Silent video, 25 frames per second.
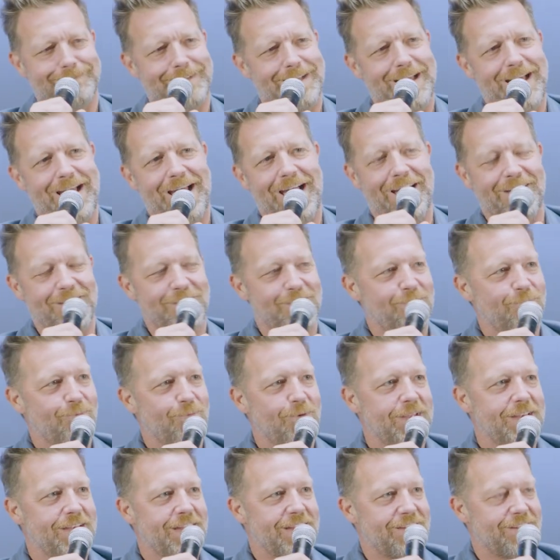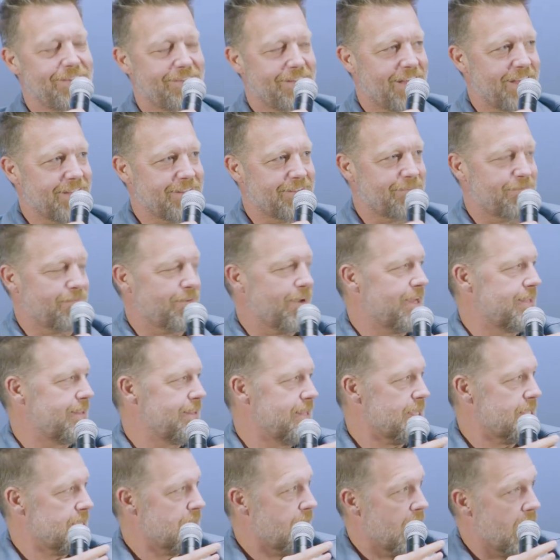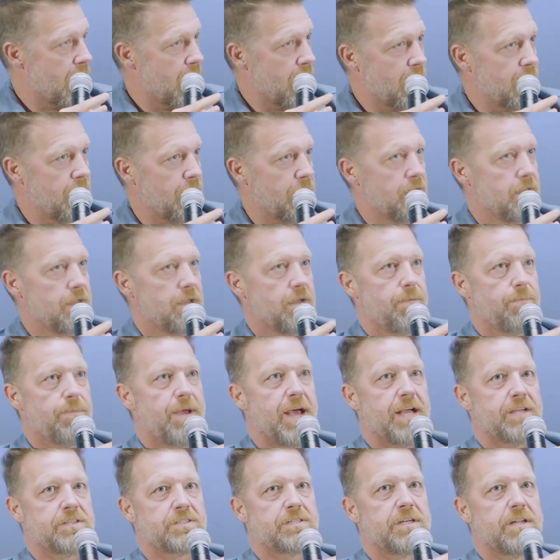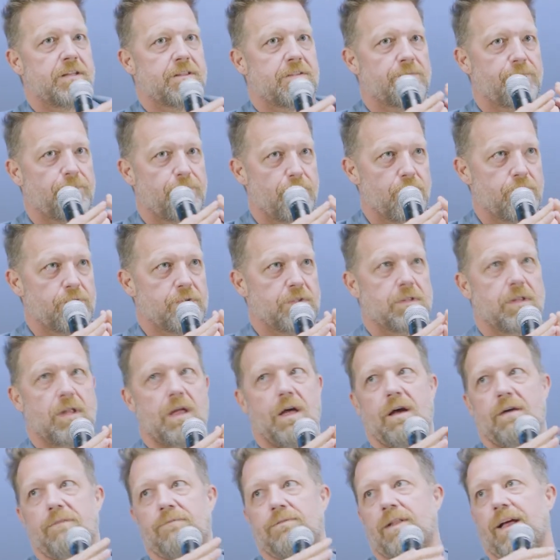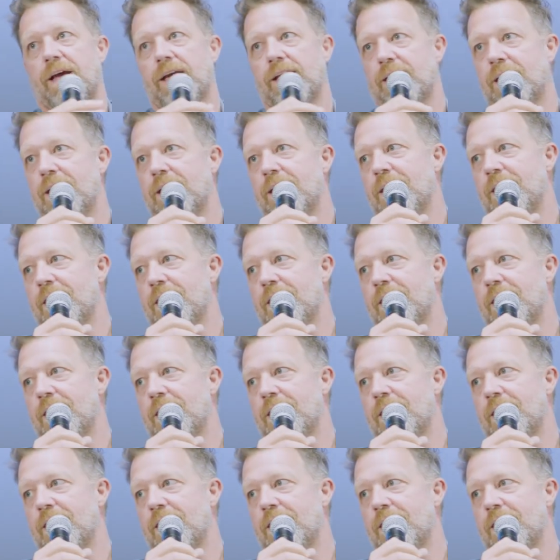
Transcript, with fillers: ah, you, we need to like find the young passion, it's first love, like